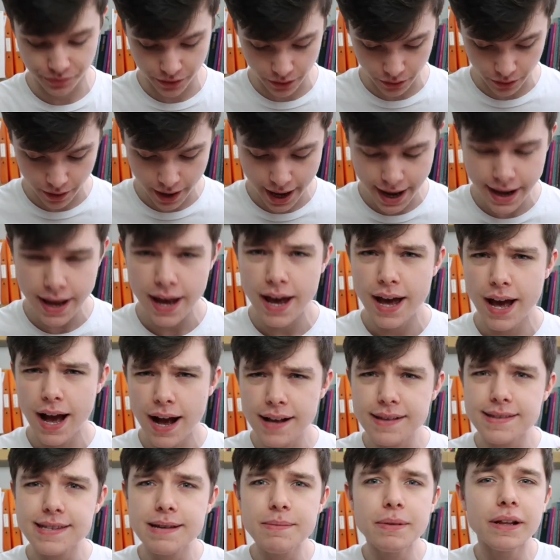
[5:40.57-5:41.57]
Okay,
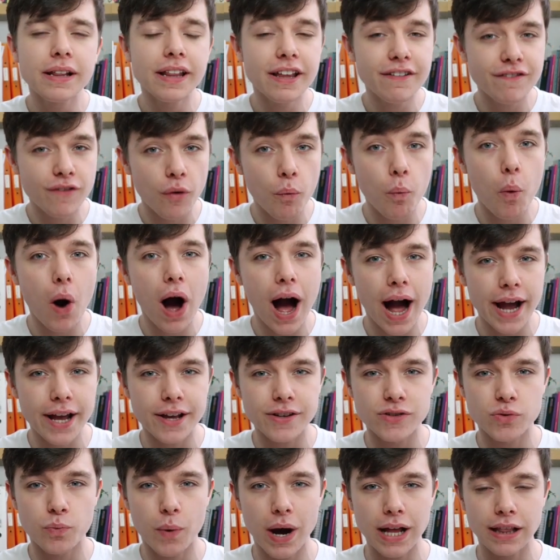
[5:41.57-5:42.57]
and similarly for y
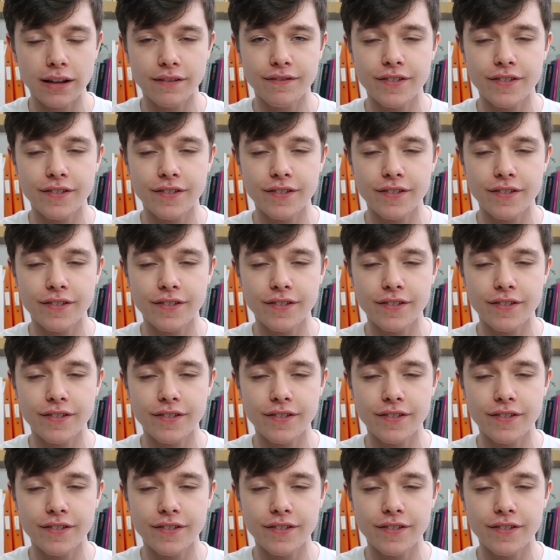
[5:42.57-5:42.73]
as well.